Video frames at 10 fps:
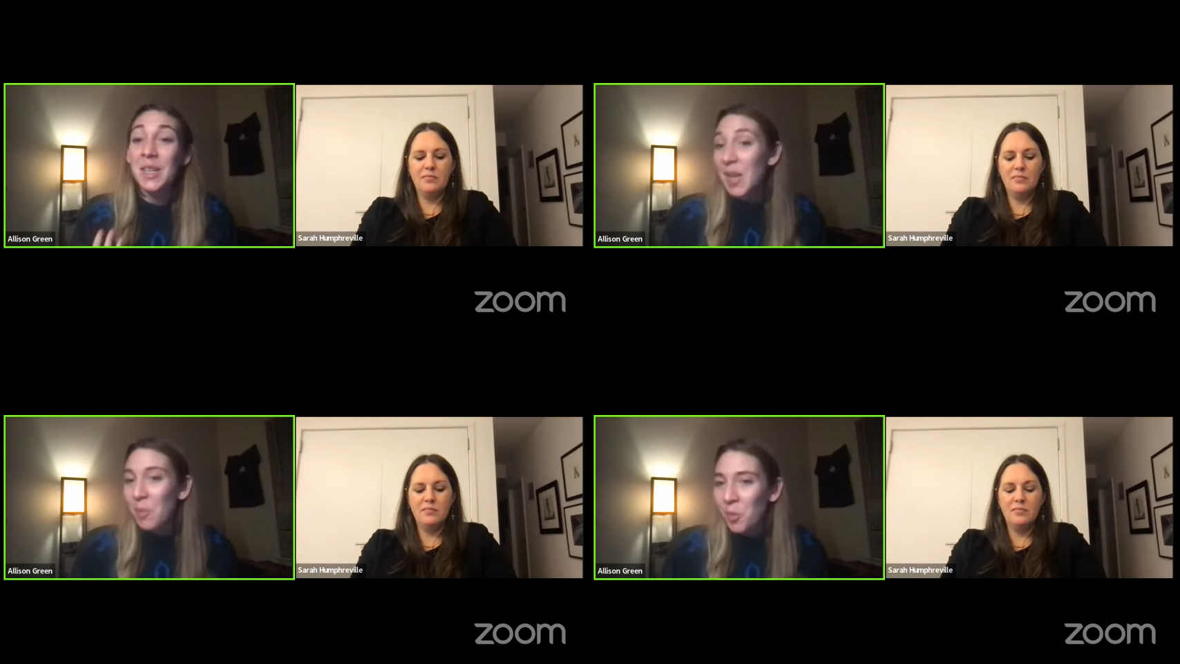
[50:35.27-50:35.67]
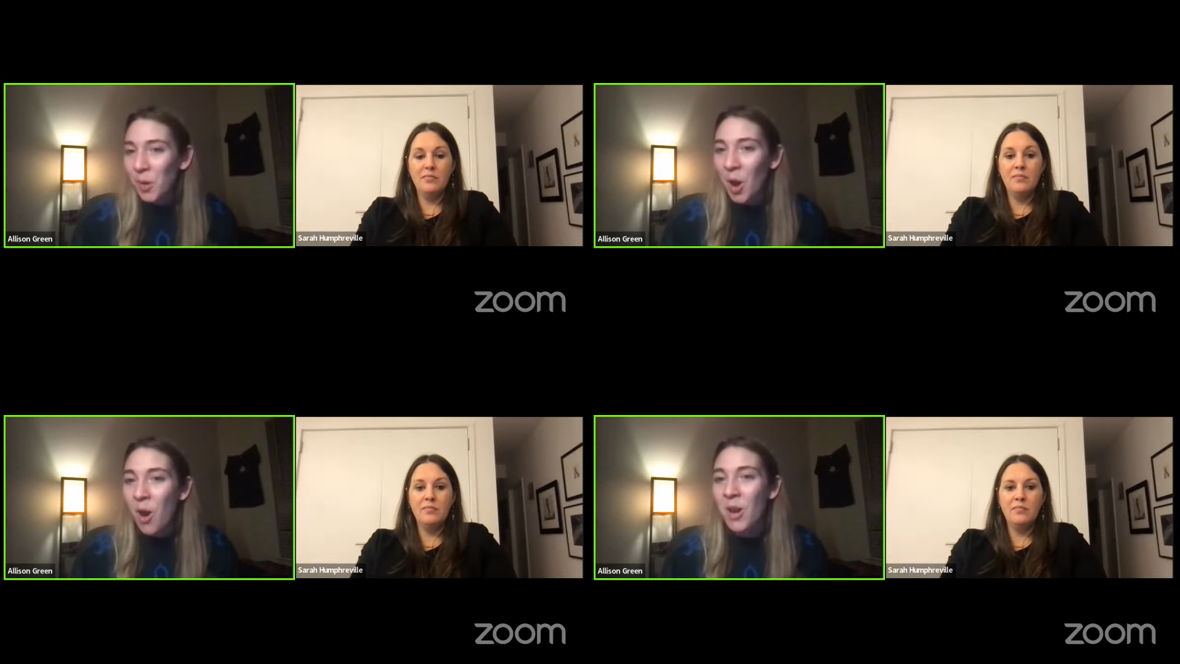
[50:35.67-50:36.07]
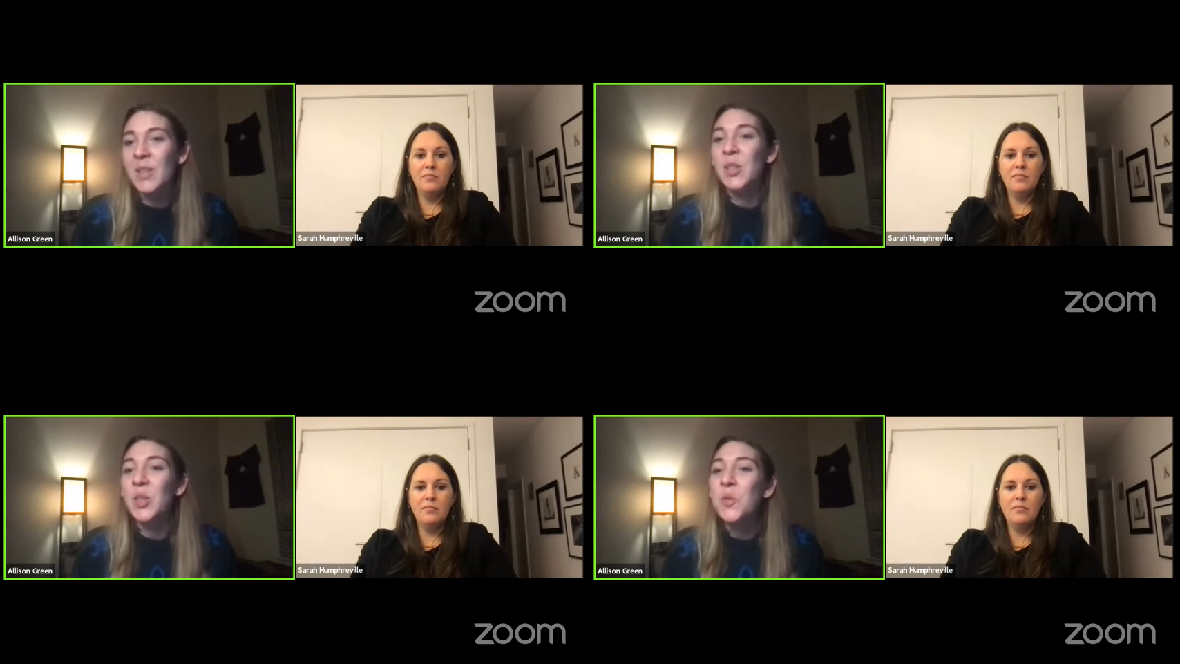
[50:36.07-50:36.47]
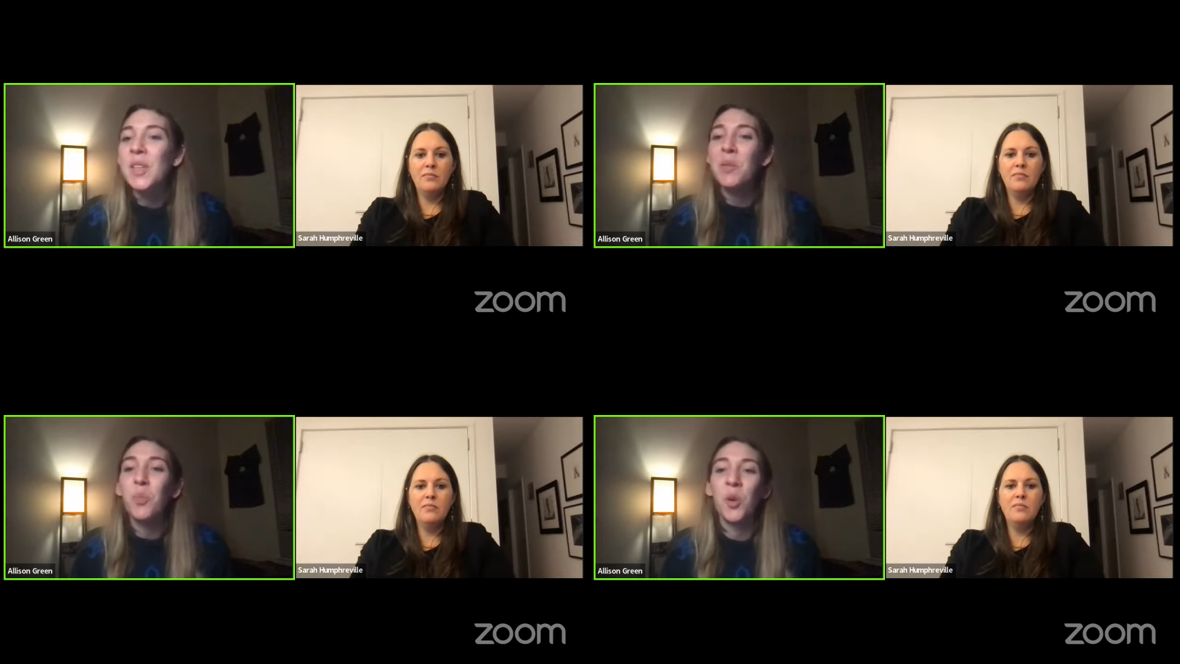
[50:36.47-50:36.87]
Speaker 1: contemporary artists
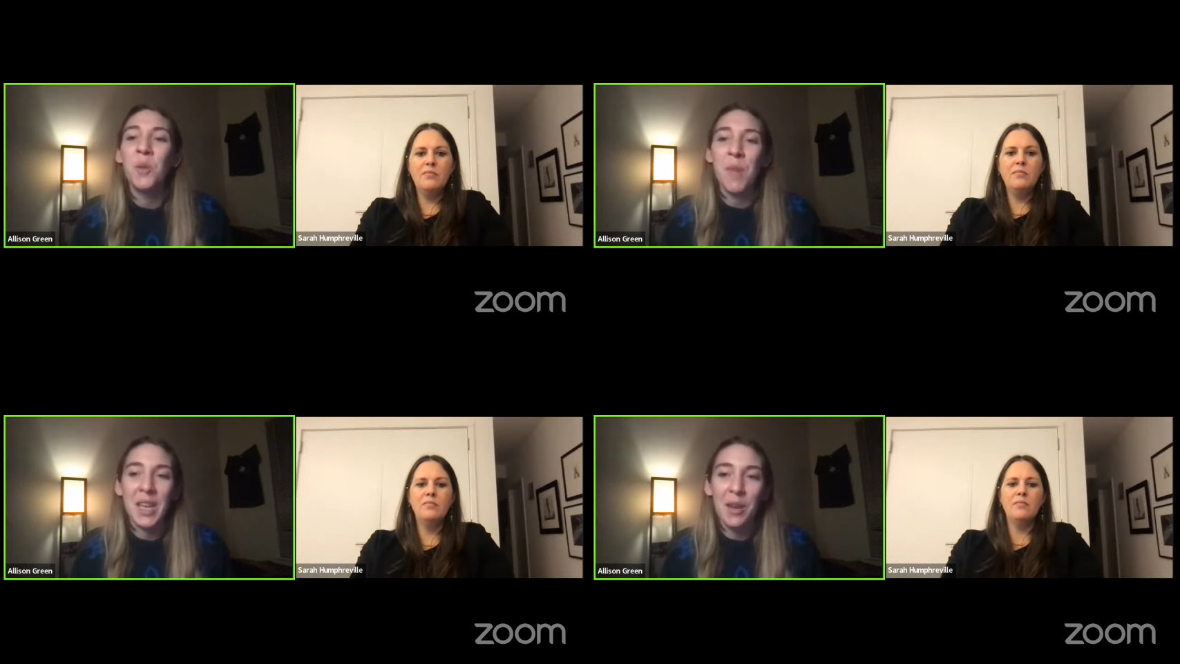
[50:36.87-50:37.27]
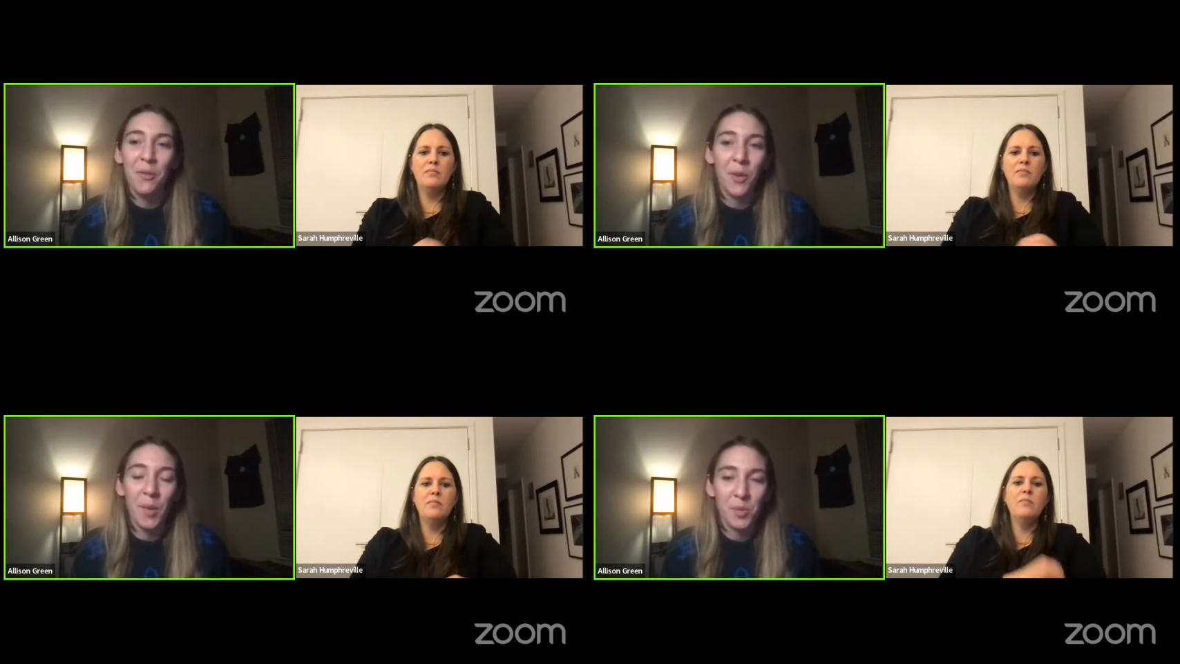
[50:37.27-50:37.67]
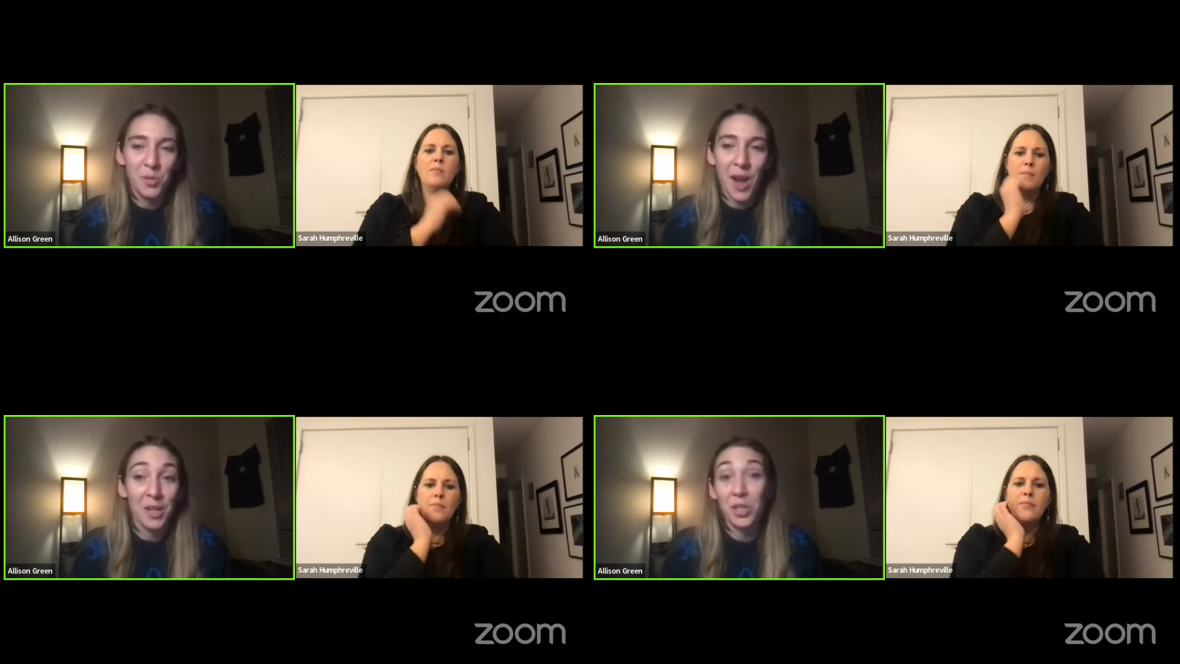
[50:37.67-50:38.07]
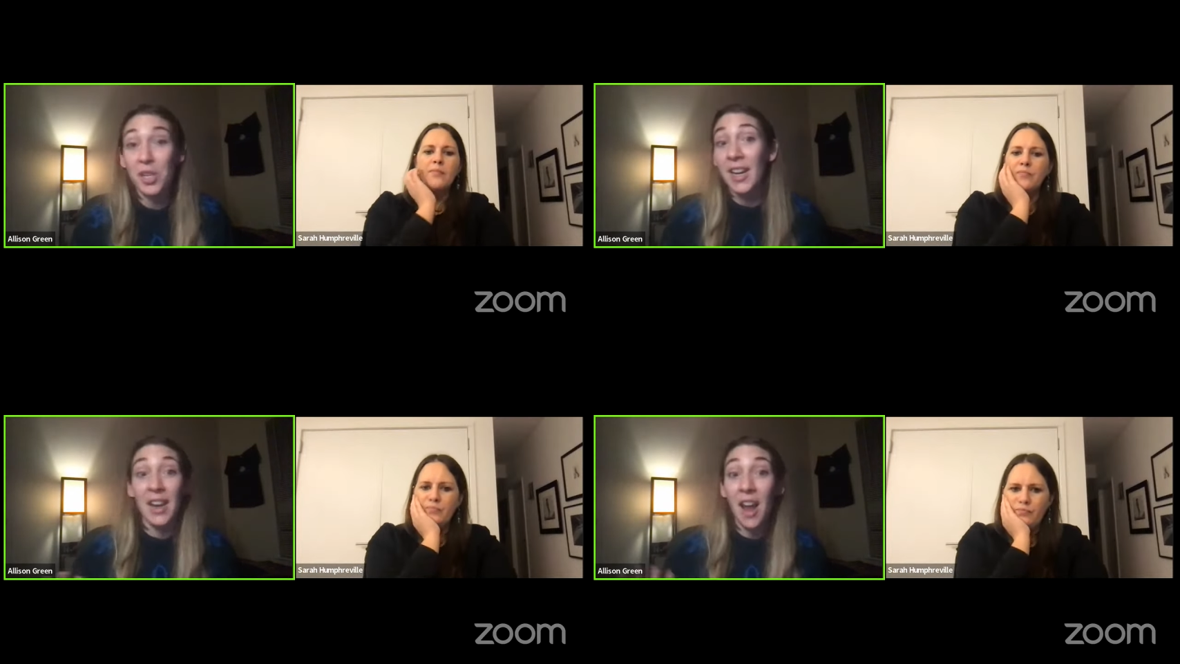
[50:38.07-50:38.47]
using printmaking for
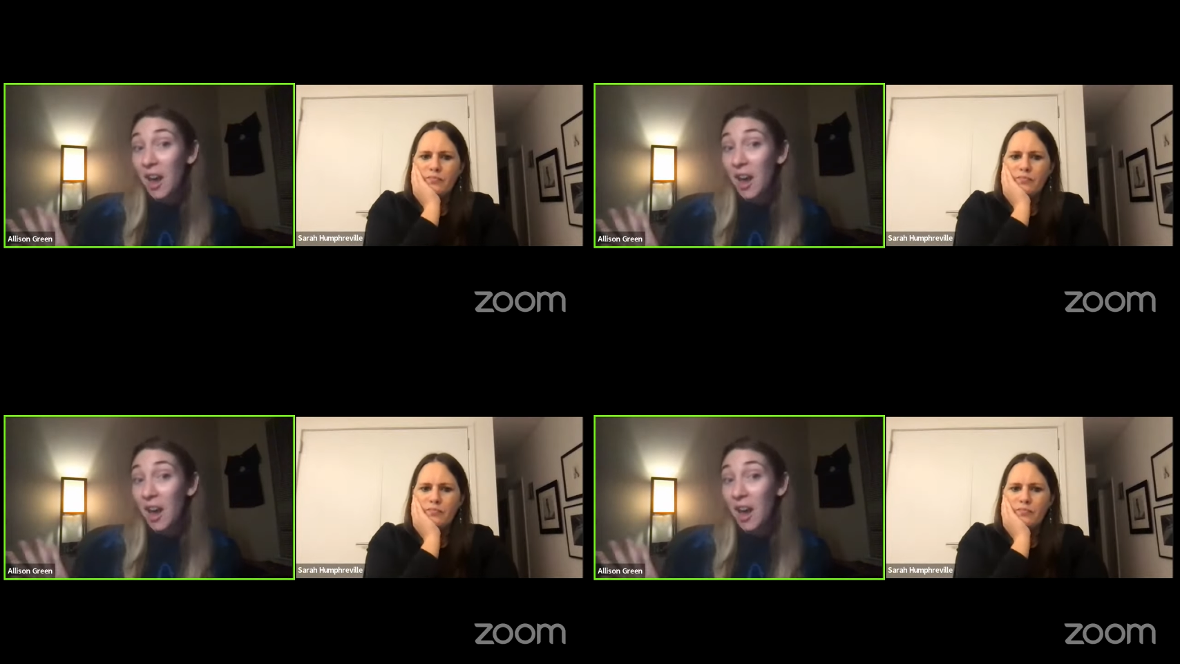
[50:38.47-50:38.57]
abstraction